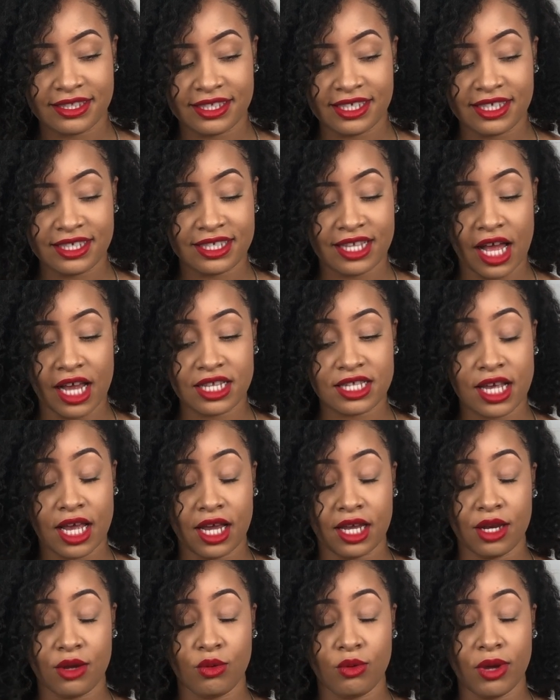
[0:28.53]
This is like
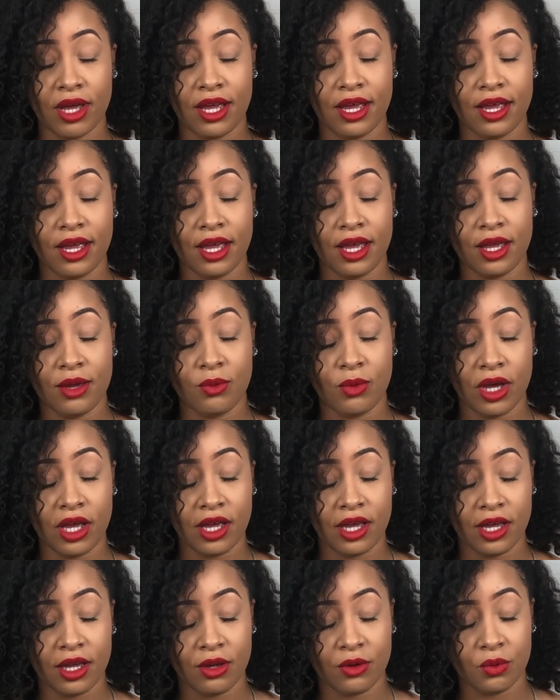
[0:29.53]
taking it
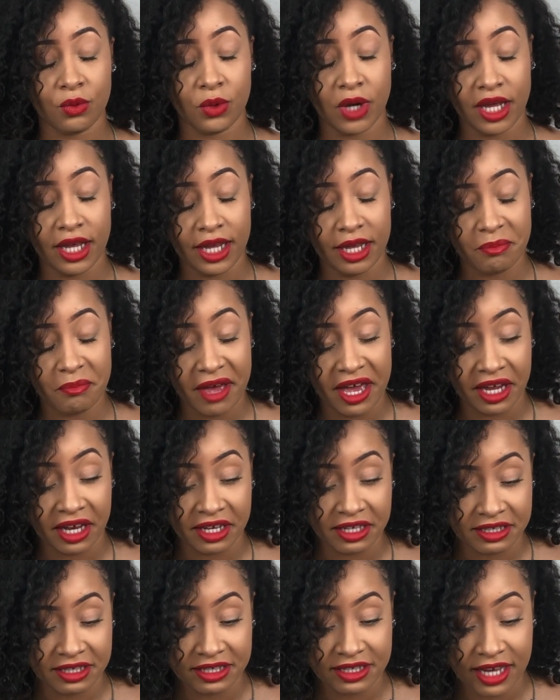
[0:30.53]
way
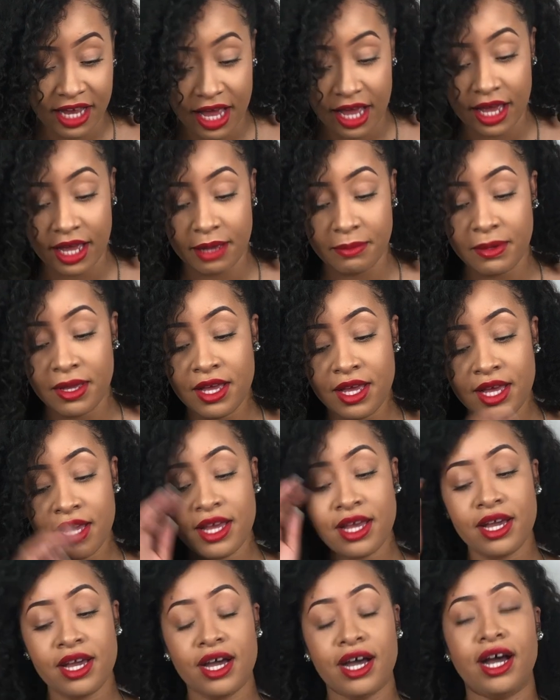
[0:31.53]
back into time.
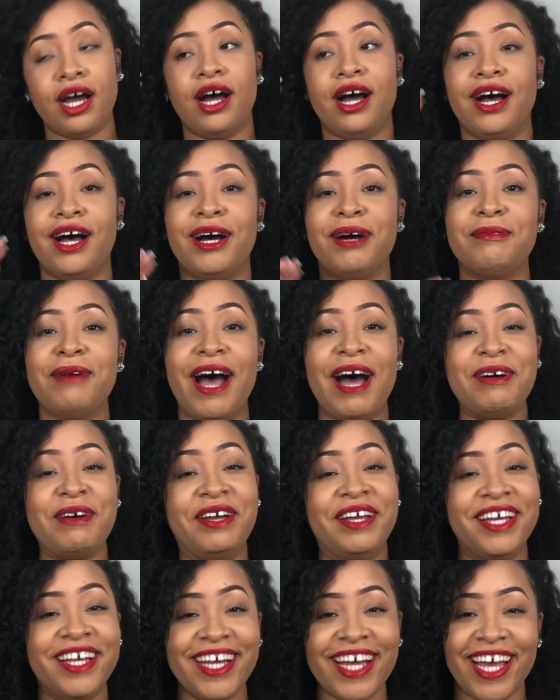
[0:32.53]

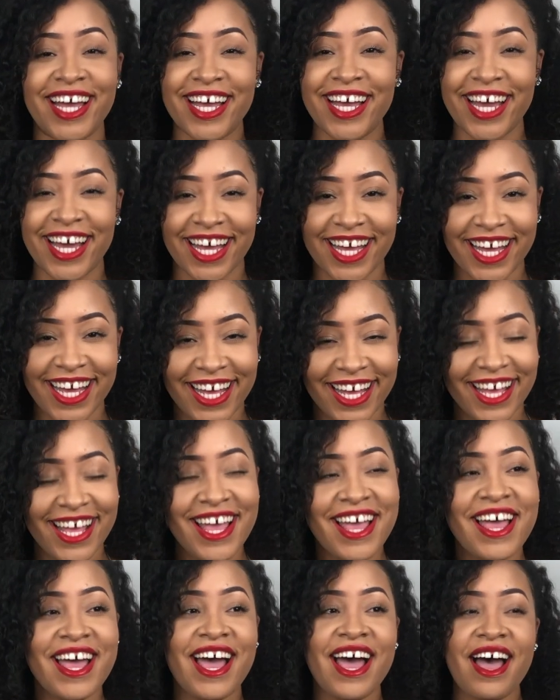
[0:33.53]
I
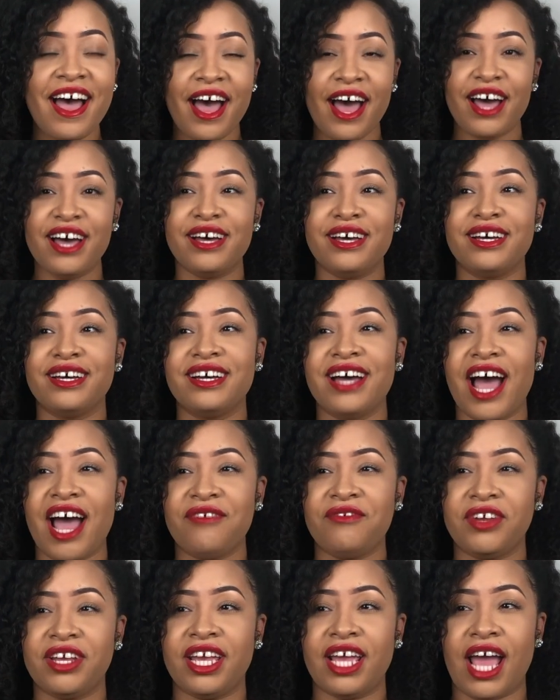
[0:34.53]

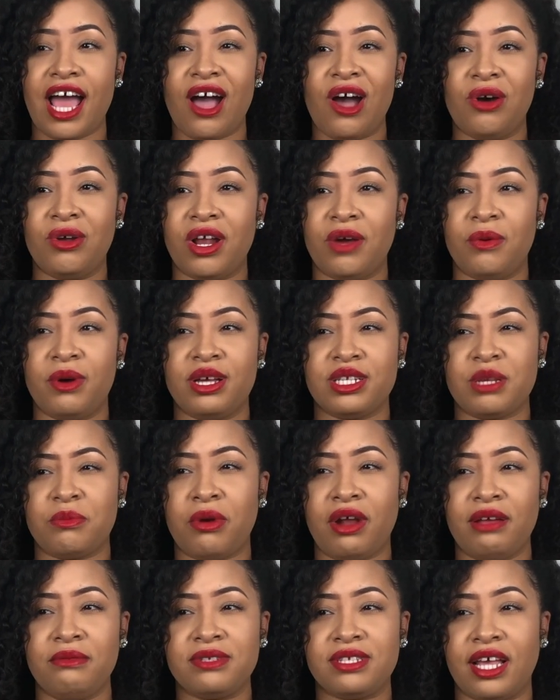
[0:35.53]
forget how old I was. I
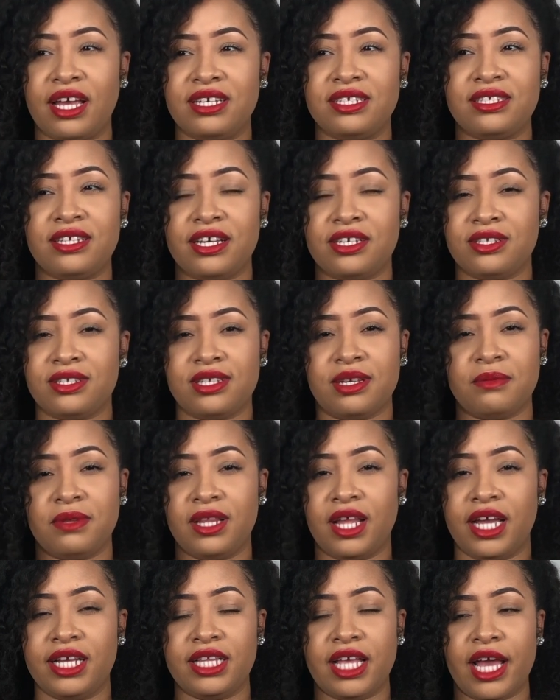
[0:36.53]
probably was like 6 or
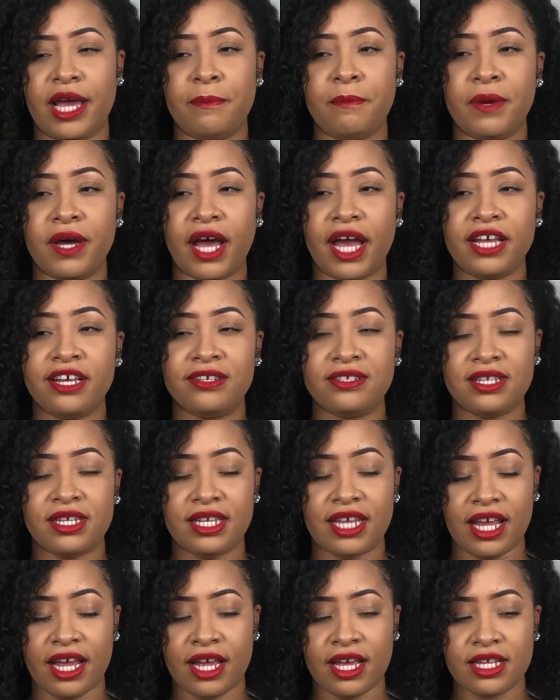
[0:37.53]
something like that. But I used
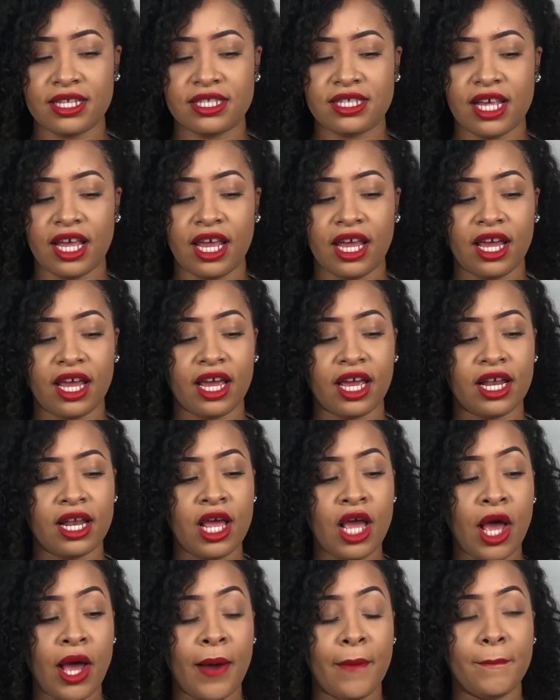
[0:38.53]
to dance,
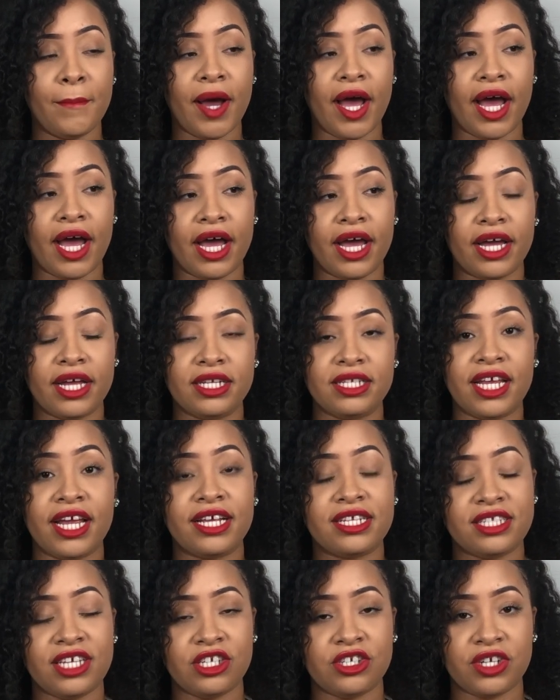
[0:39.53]
and my
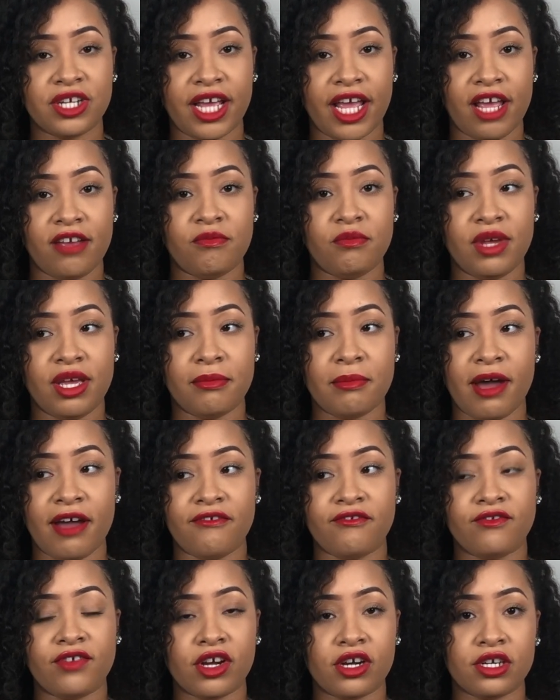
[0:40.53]
dance teacher gave me
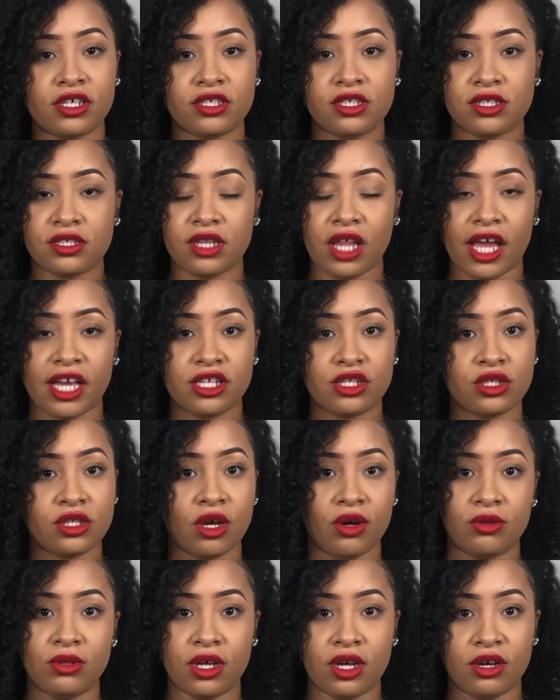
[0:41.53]
my first like
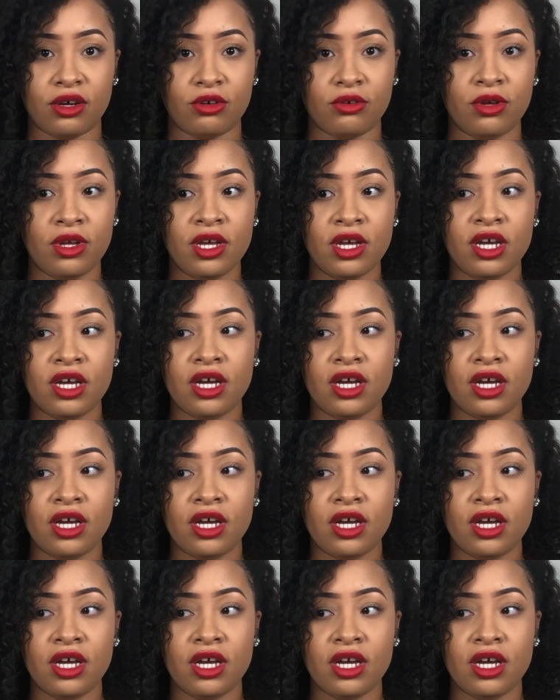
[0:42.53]
solo.